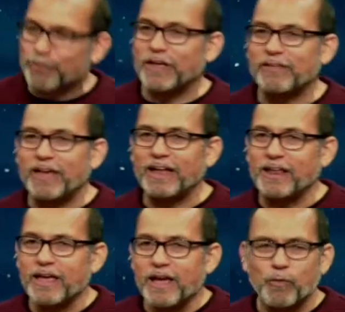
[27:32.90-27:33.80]
they said,
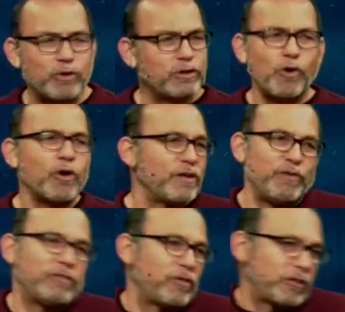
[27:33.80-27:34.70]
Well, Lord, if
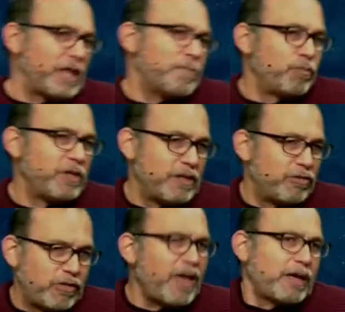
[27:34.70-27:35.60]
he's asleep, when he's
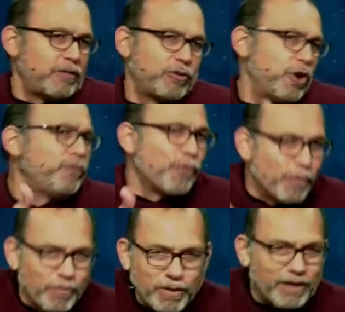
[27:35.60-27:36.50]
sick, it's good for him
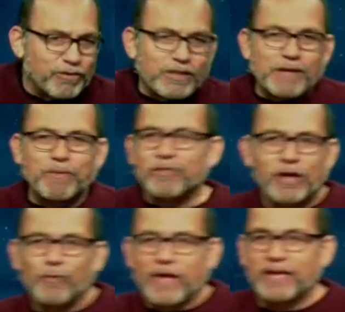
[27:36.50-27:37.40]
to be asleep. He's going
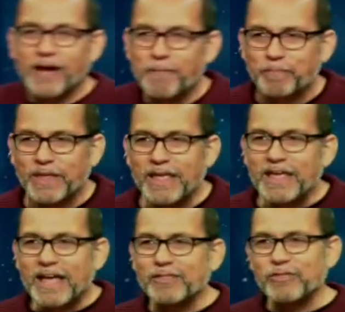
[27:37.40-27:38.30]
to wake up.
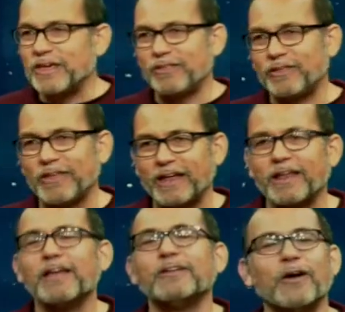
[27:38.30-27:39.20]
And Jesus said,
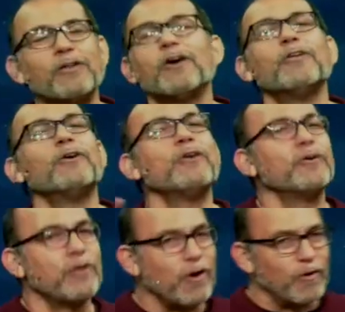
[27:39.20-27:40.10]
No, no, no, no,
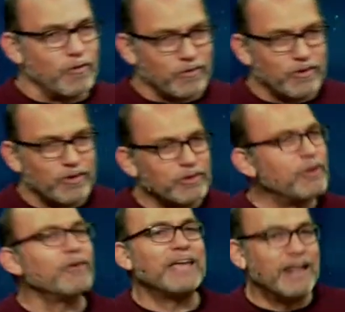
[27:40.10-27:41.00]
no. You
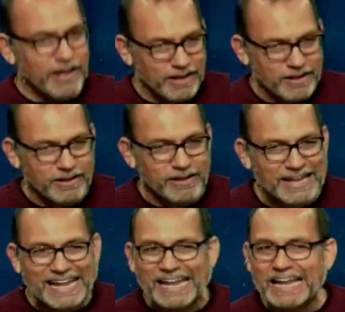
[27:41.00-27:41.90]
don't get it.
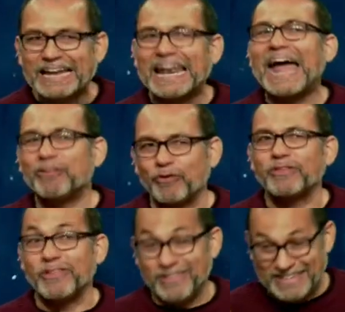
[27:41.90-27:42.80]

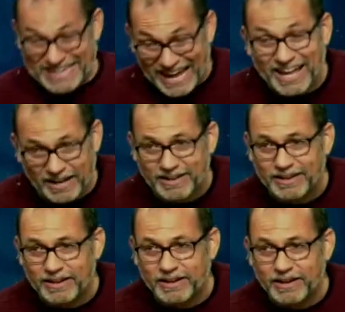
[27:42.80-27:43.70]
Lazarus is dead.
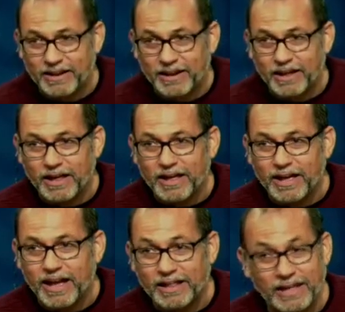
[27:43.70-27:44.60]

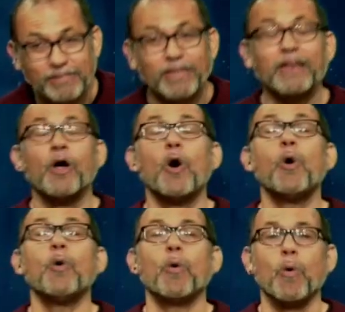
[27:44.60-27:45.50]
And they said,
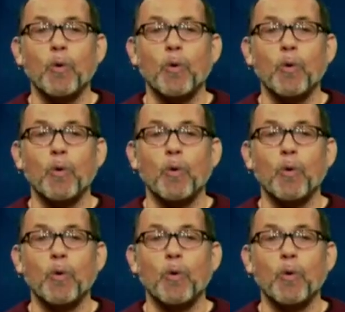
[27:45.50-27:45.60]
Oh,